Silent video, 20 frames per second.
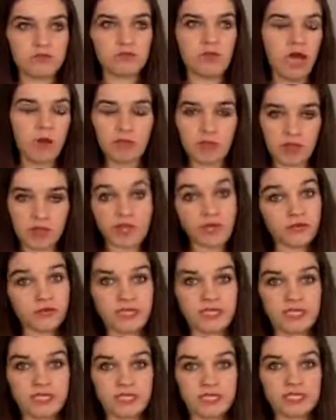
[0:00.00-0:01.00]
A billion
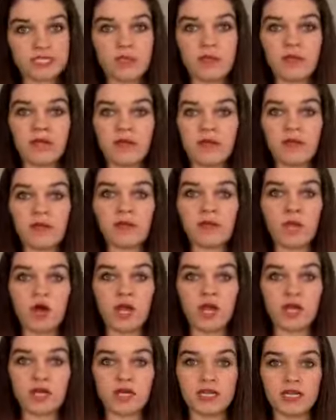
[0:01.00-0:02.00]
reasons, but number
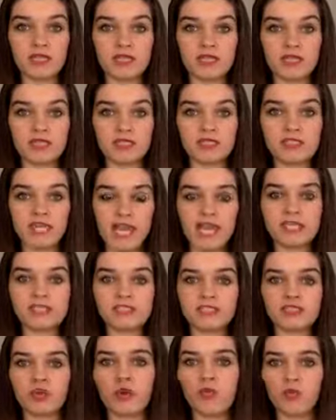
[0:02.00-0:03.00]
1, diets
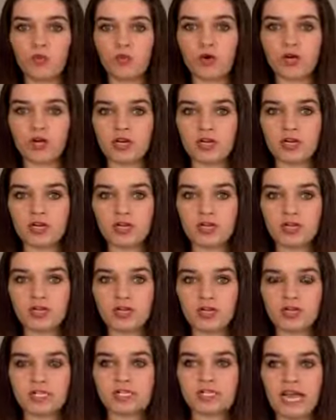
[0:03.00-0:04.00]
don't work.
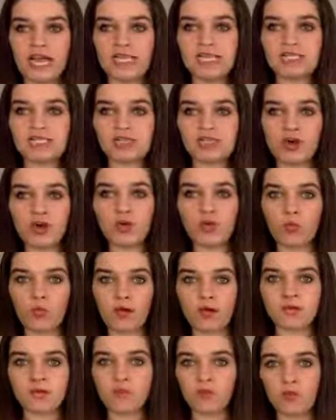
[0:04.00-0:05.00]
Diets don't
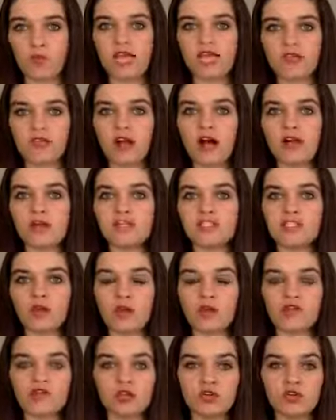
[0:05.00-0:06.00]
work for weight loss. So
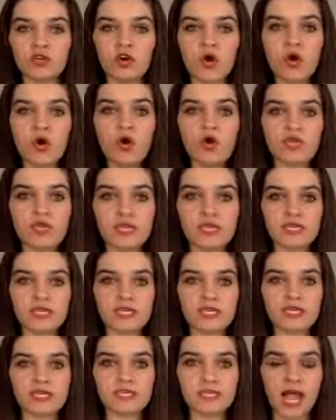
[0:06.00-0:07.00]
if your goal
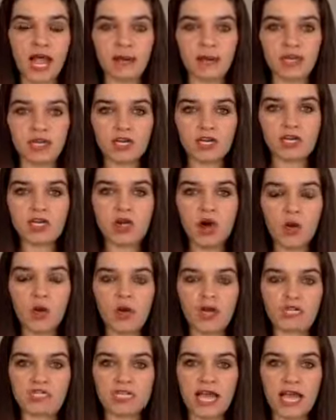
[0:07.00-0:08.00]
is, I'm going to go
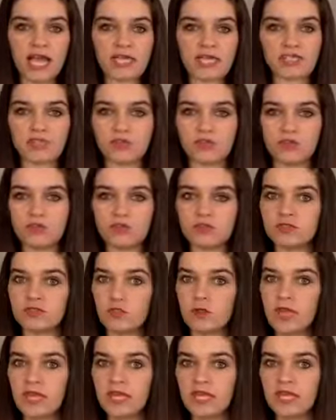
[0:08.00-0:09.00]
on a diet to lose
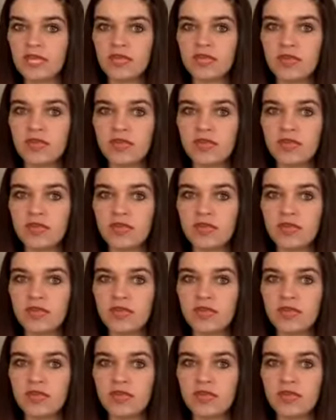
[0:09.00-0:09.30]
weight,